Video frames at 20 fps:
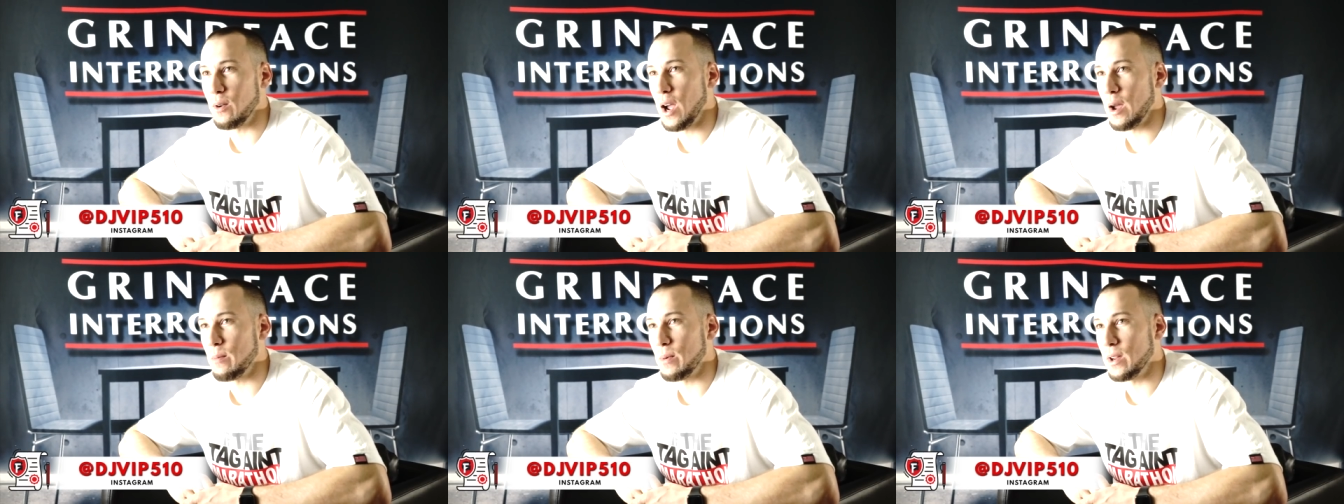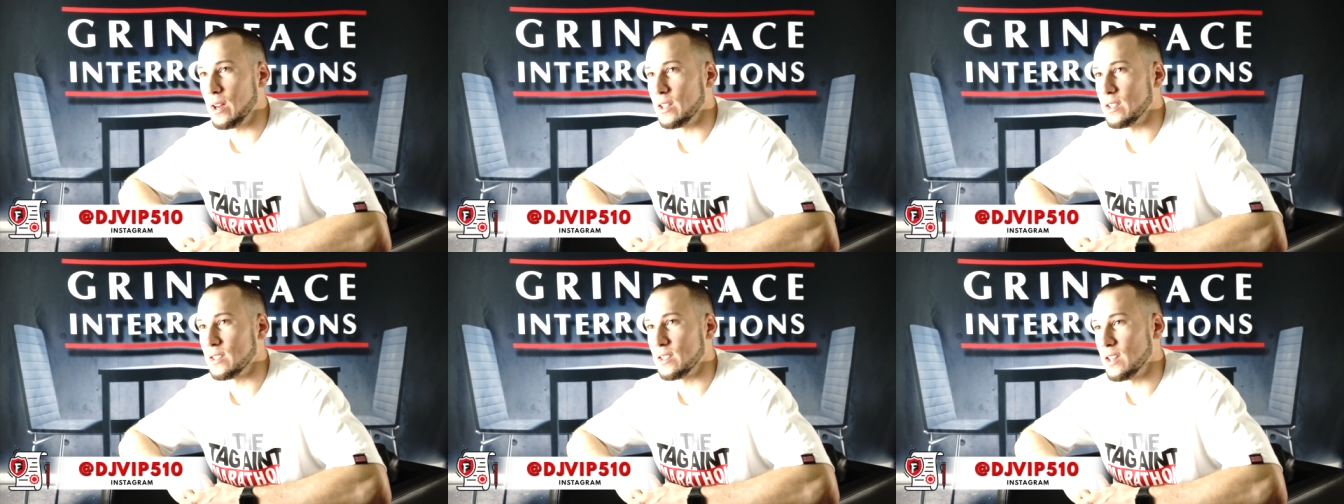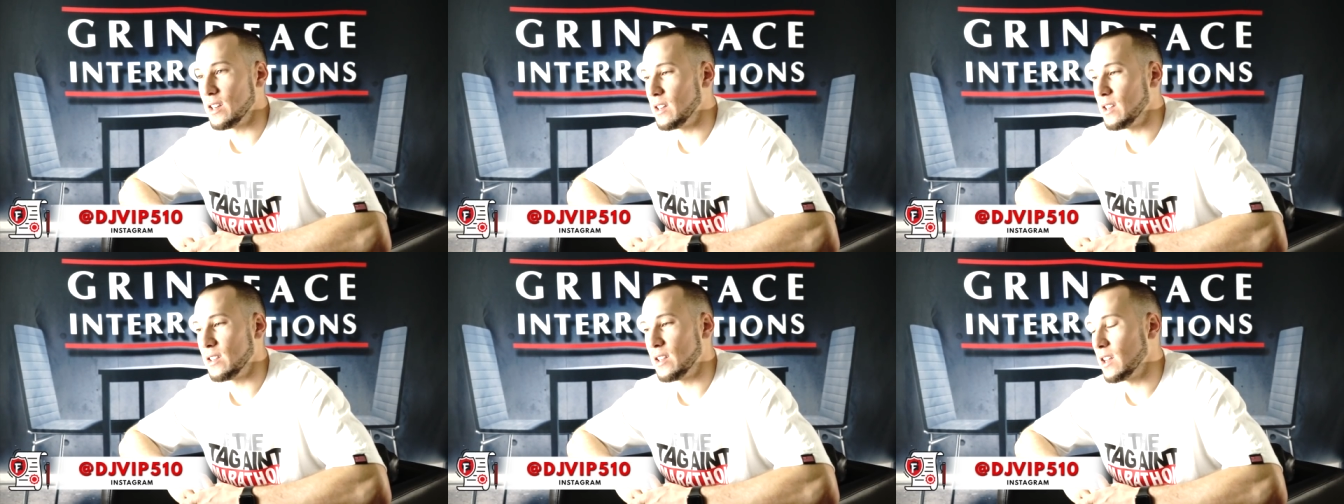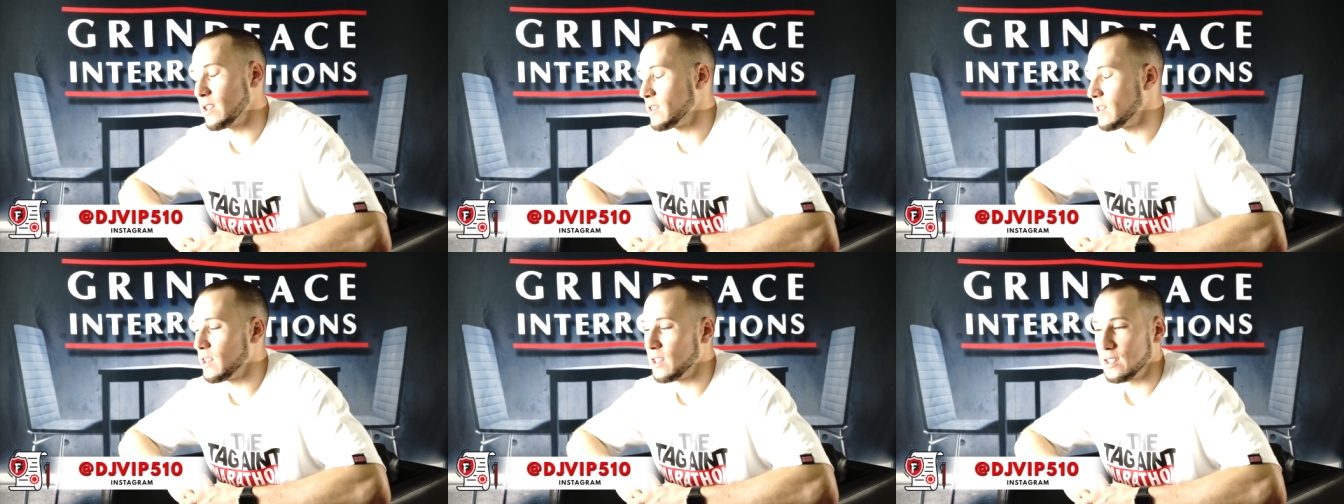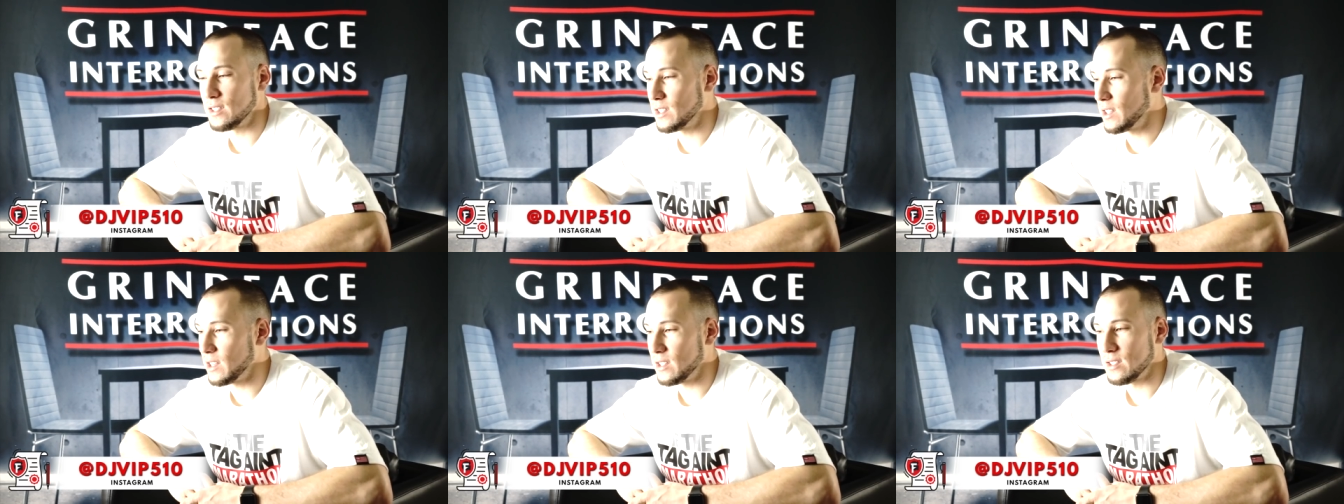rapping. It doesn't
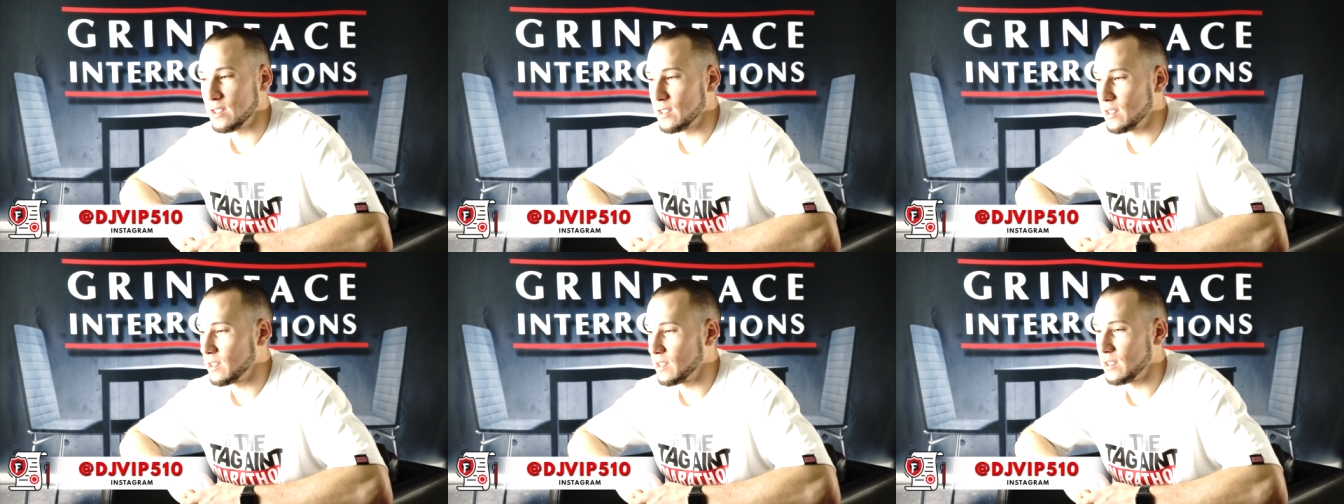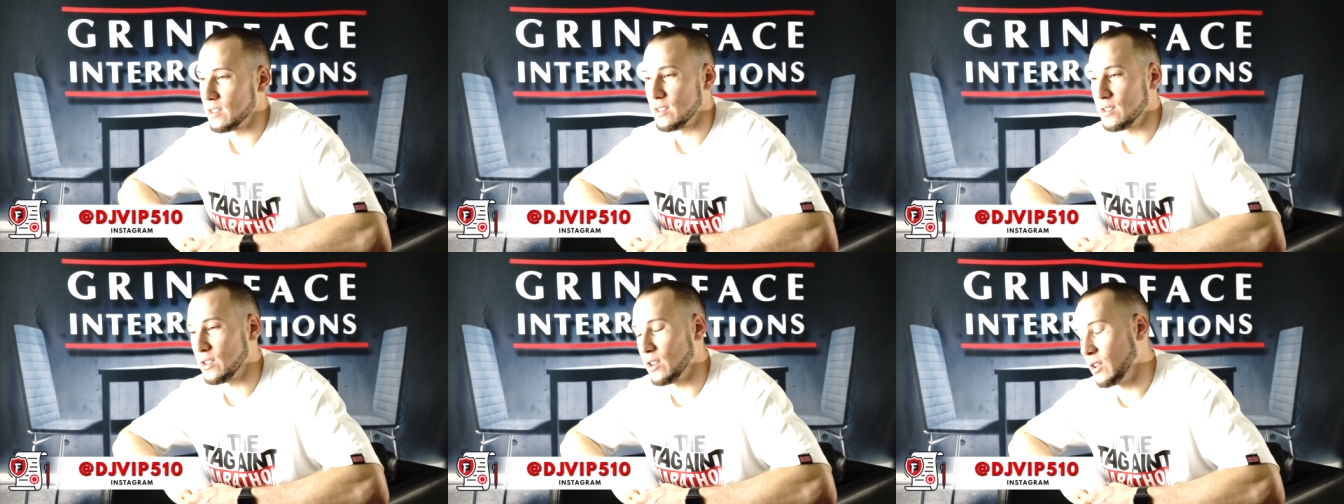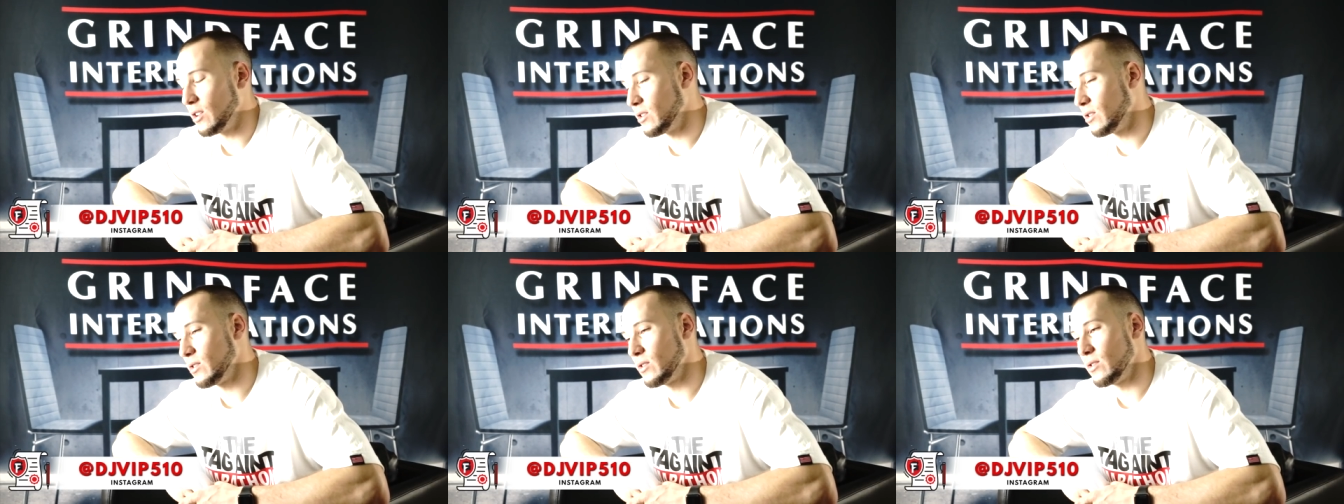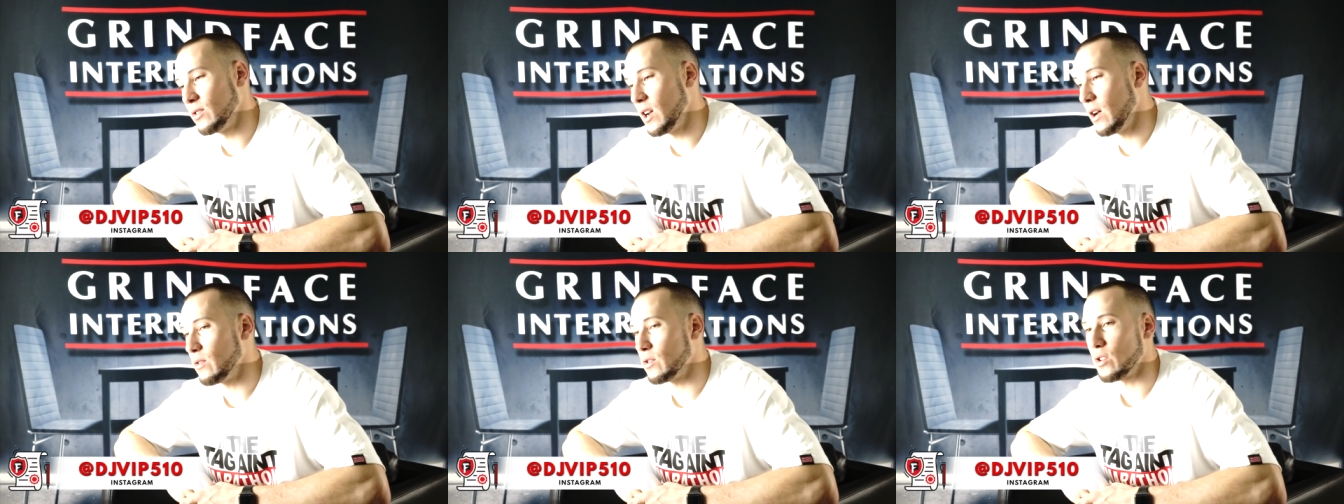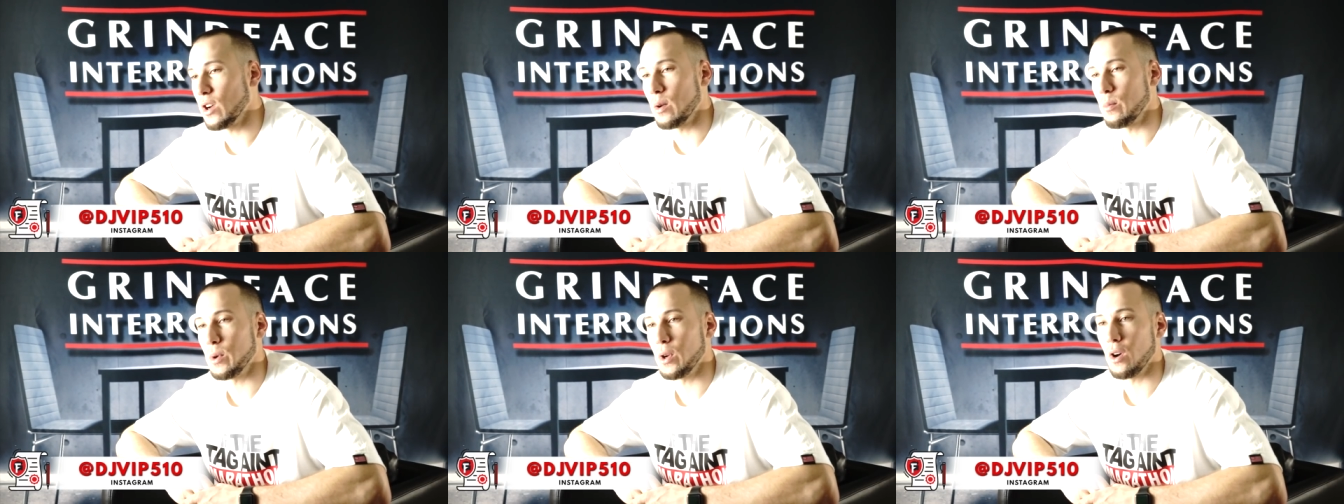exist. So never
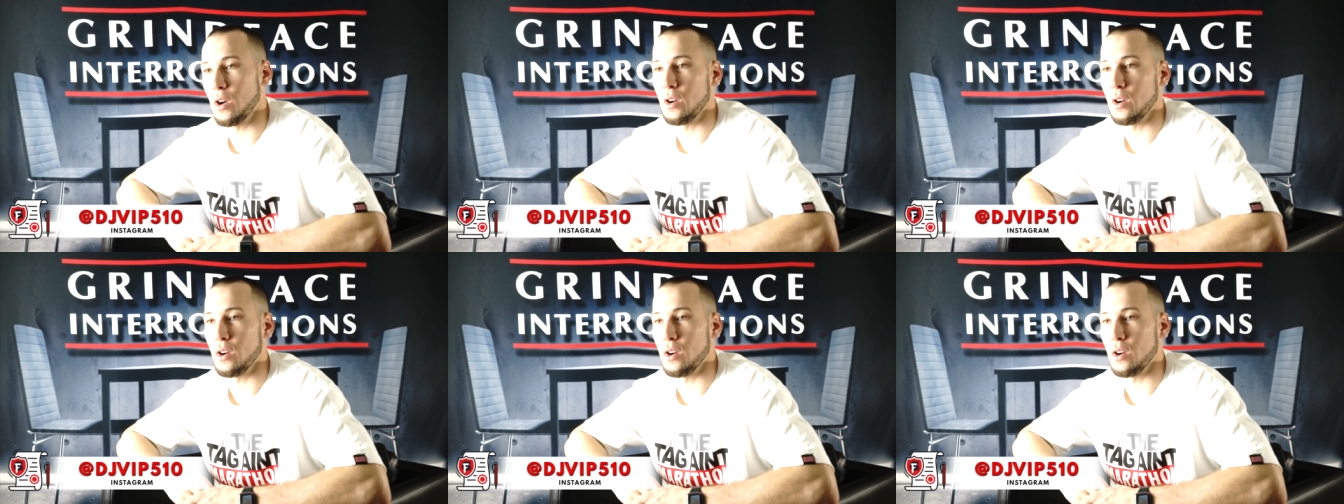tried to be an